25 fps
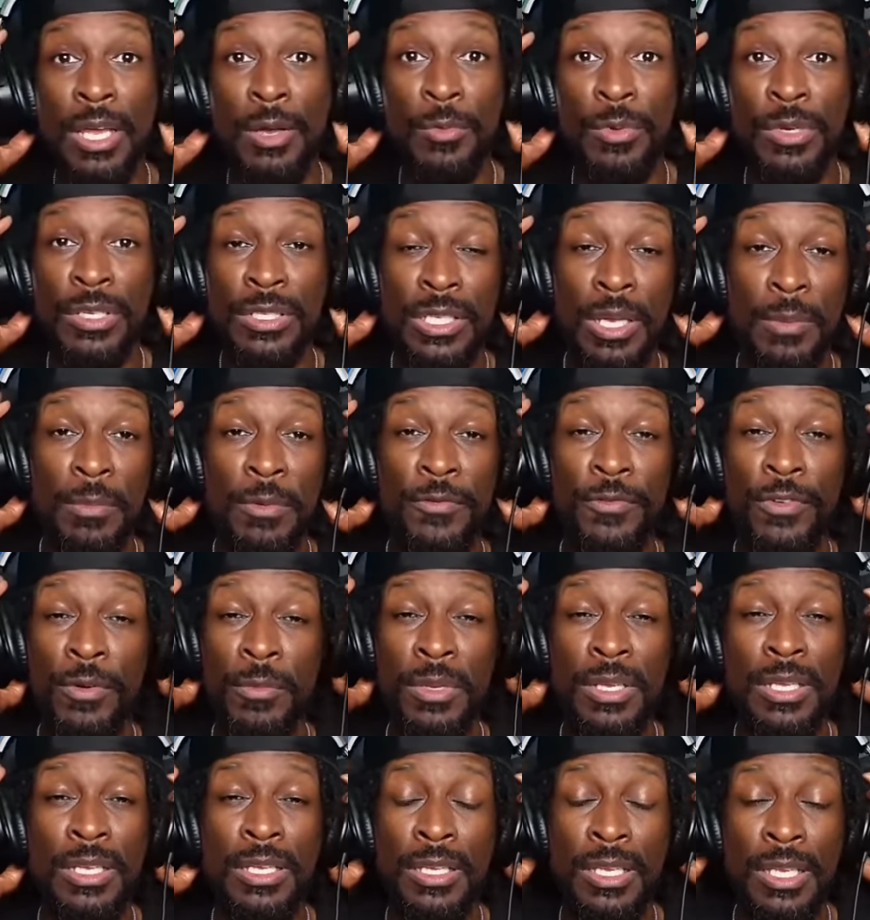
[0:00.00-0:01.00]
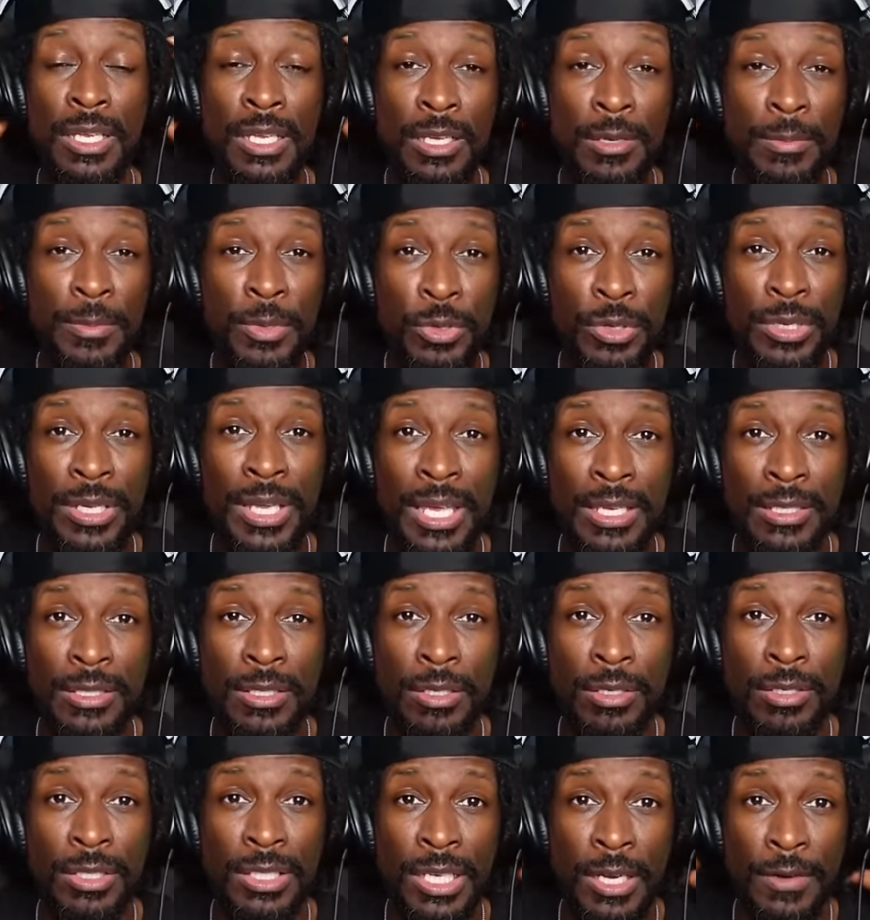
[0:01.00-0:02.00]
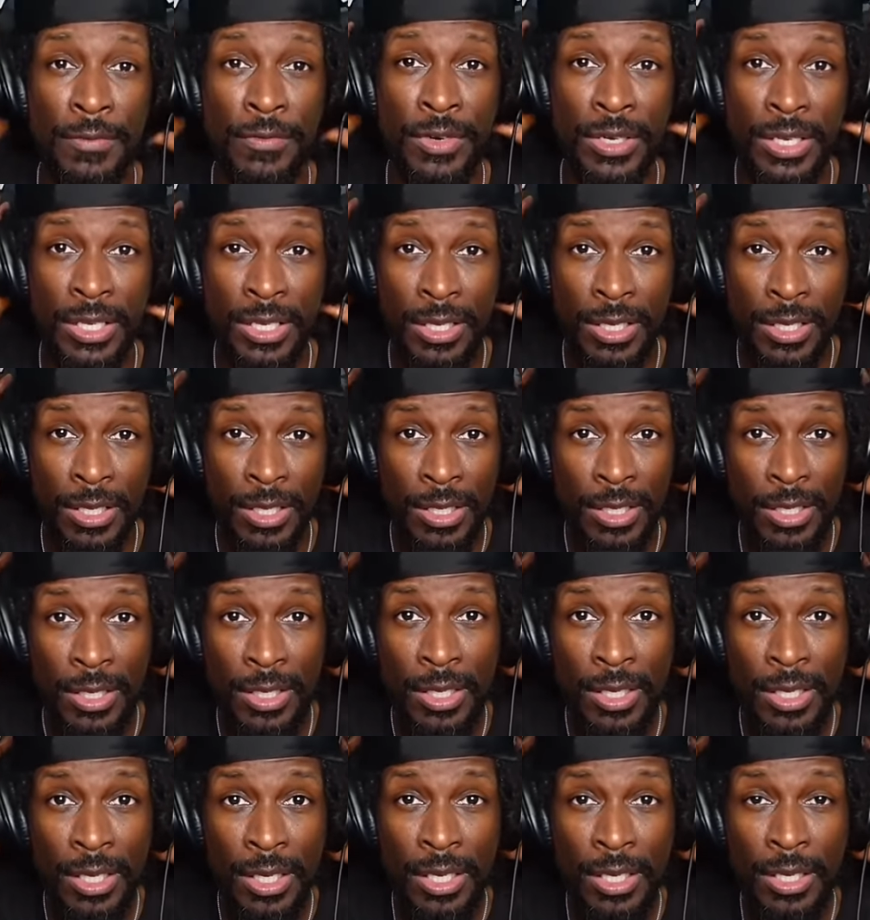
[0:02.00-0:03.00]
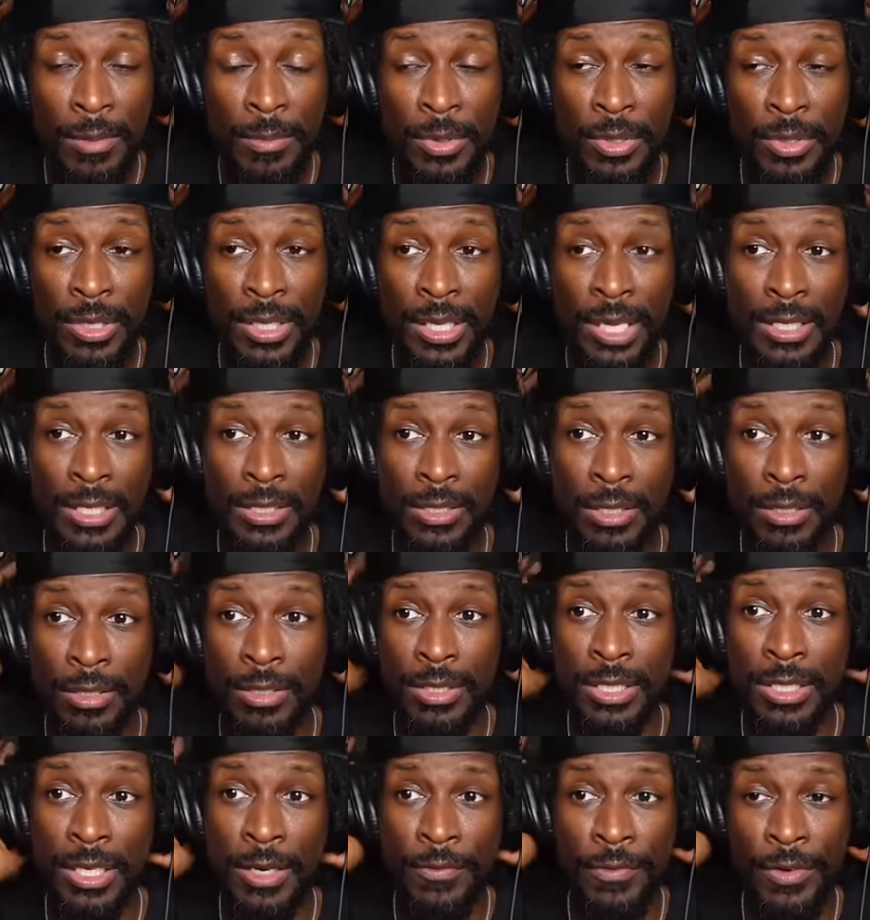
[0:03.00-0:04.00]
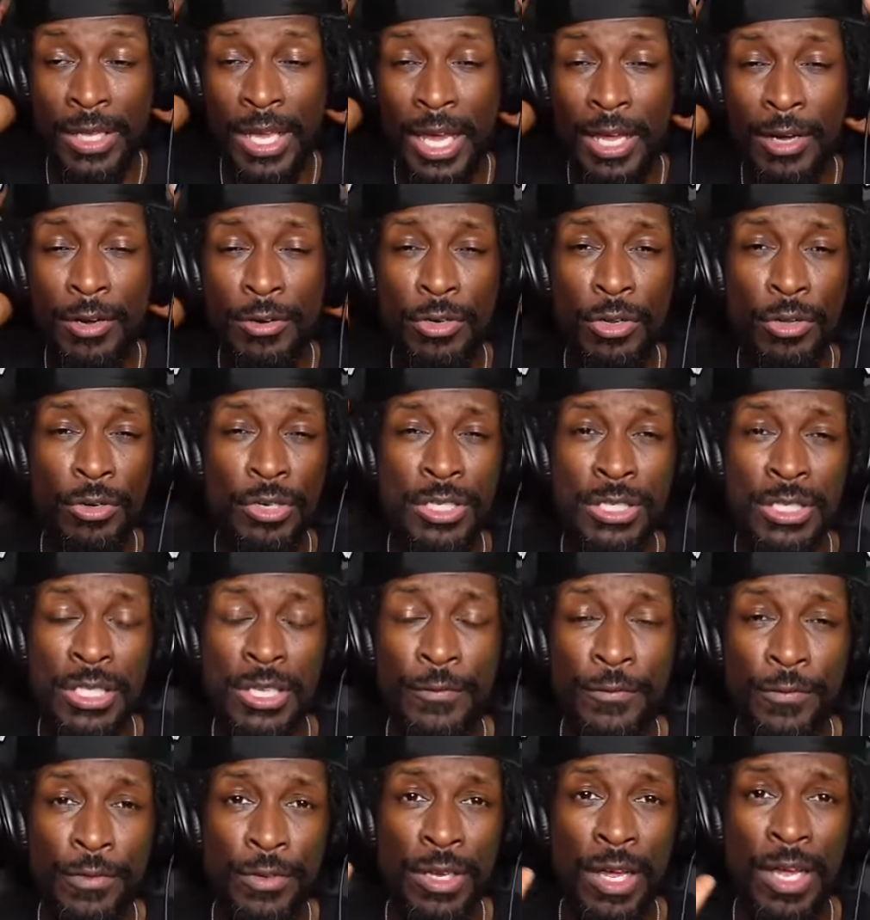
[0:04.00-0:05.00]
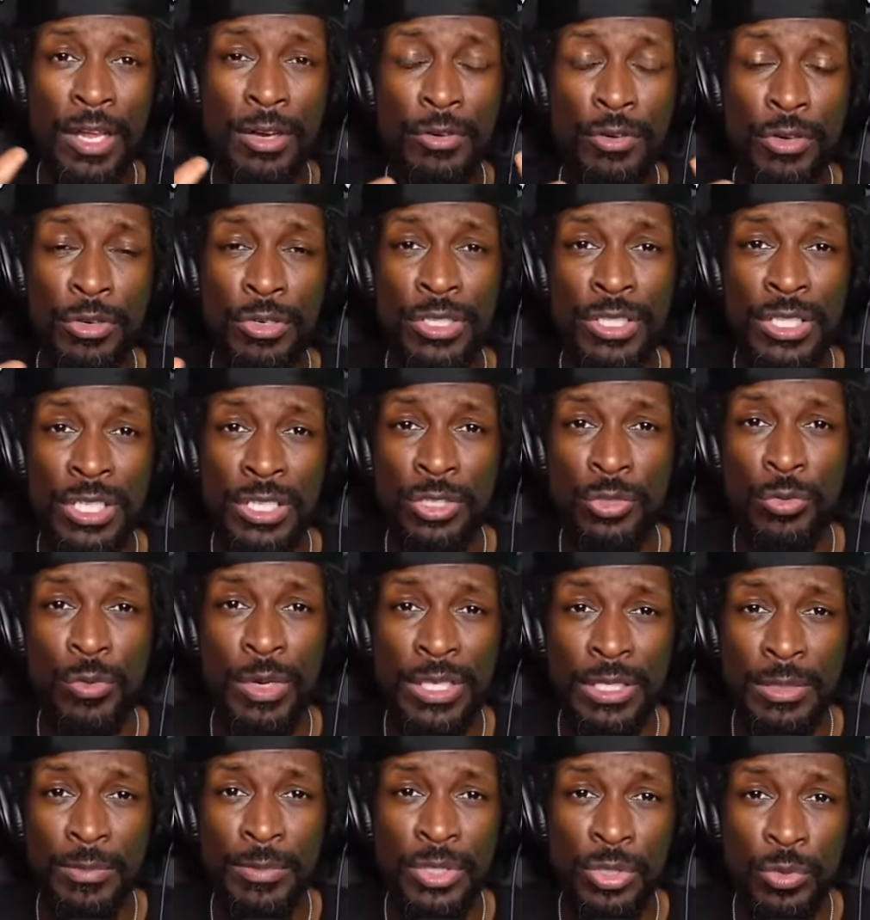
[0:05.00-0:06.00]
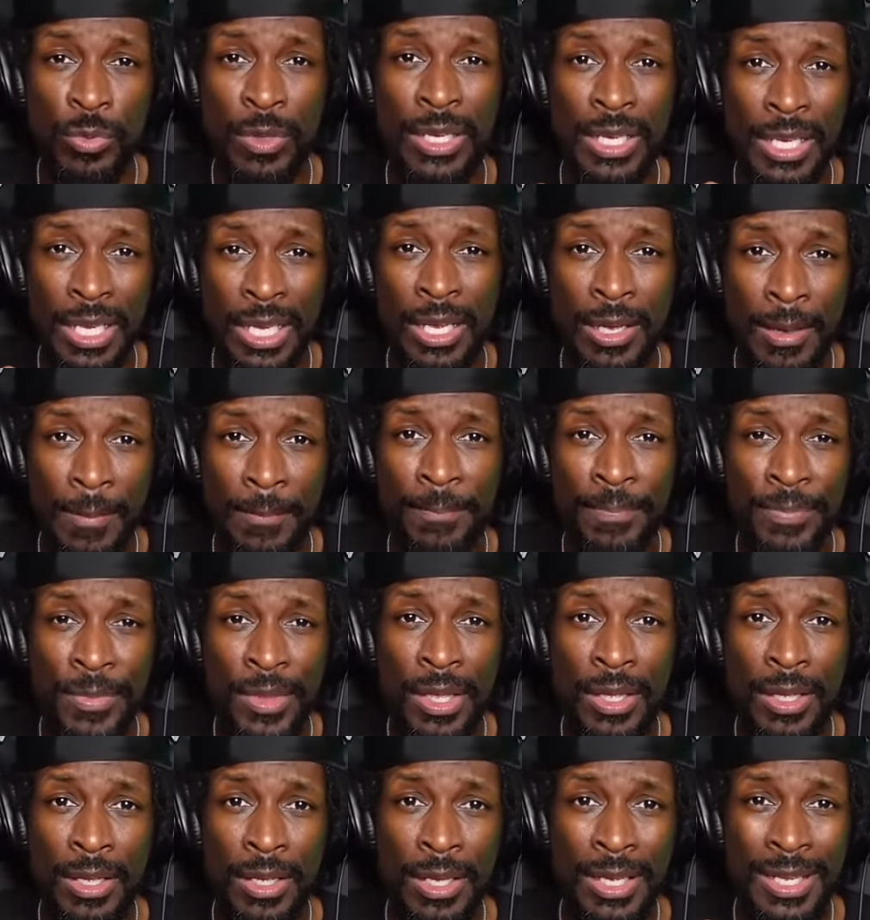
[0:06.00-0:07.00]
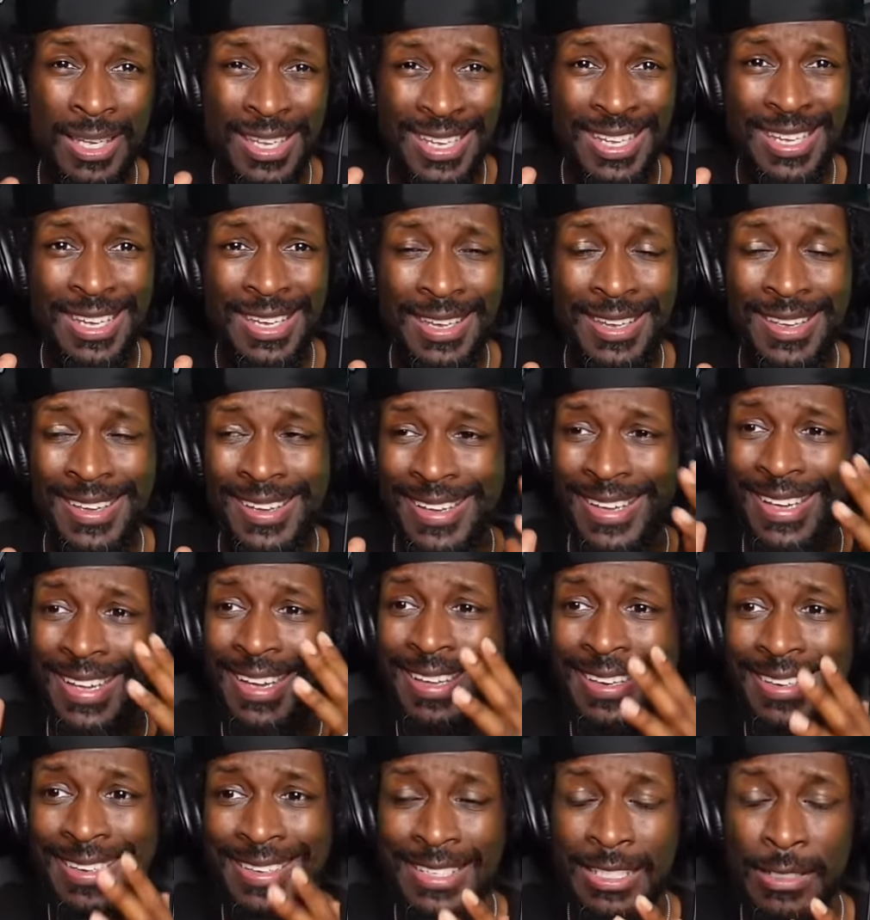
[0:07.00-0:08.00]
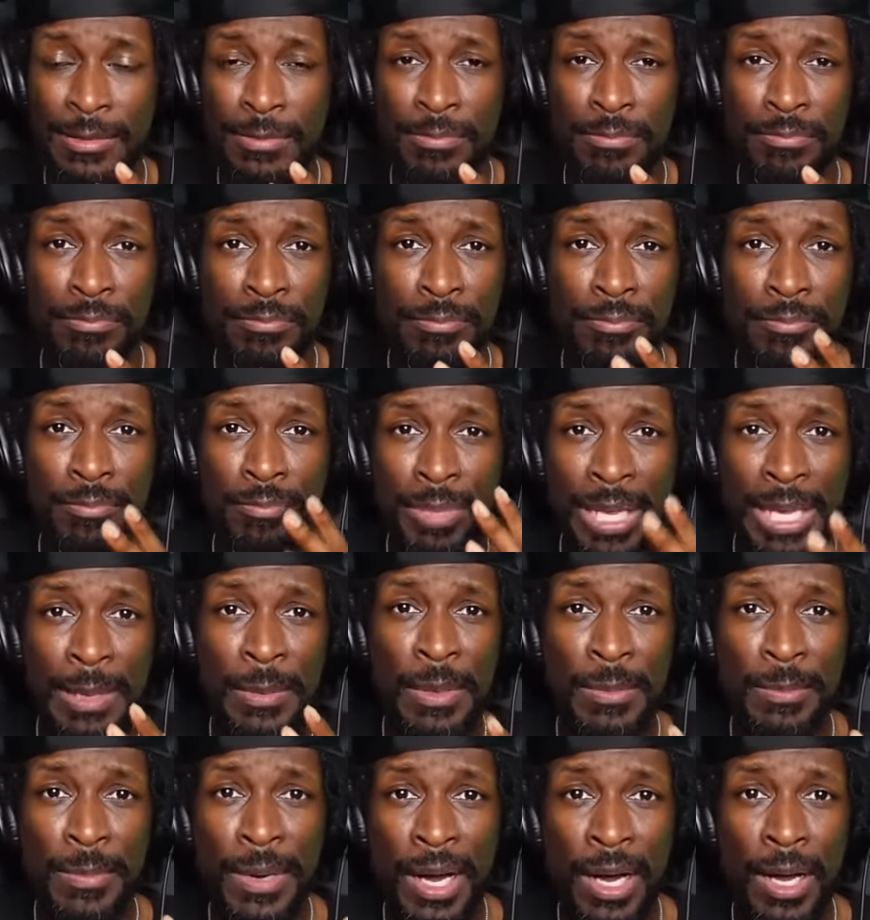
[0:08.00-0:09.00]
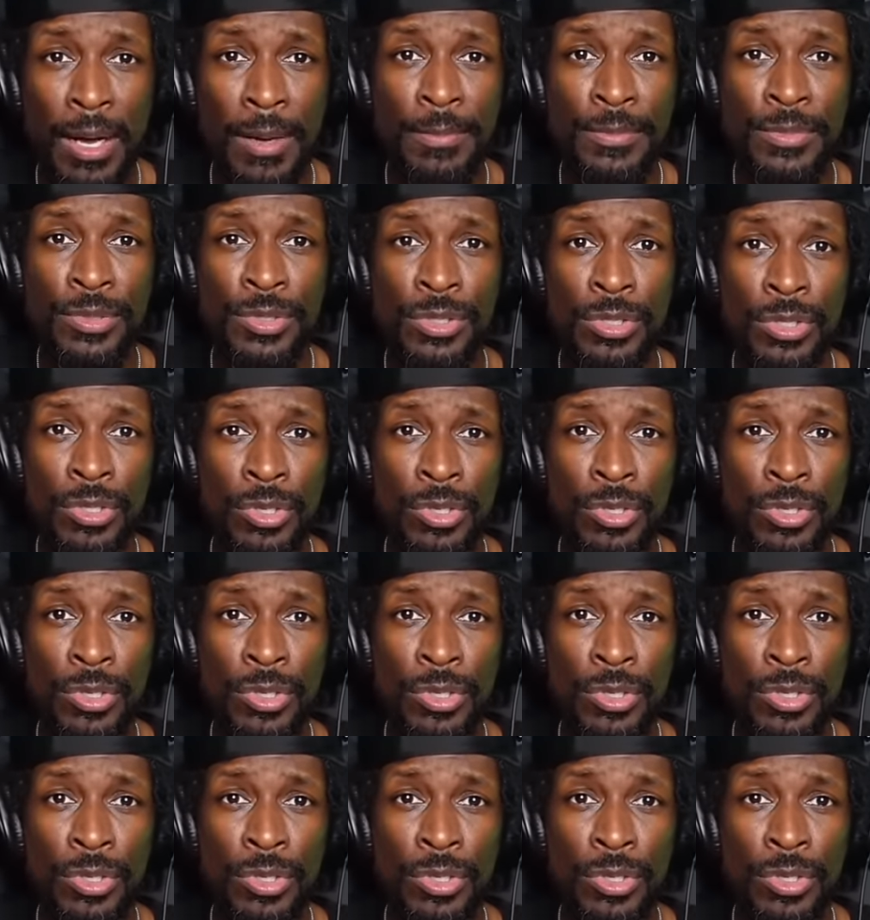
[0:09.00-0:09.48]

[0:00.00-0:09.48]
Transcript: where he's coming from. He communicates a little differently. I don't know the difference. I don't know the situation between him, he and his baby mom's